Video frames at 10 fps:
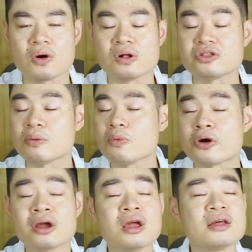all the
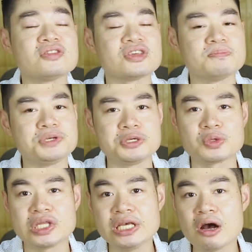more the
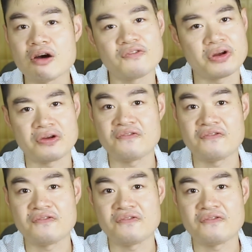beauty of her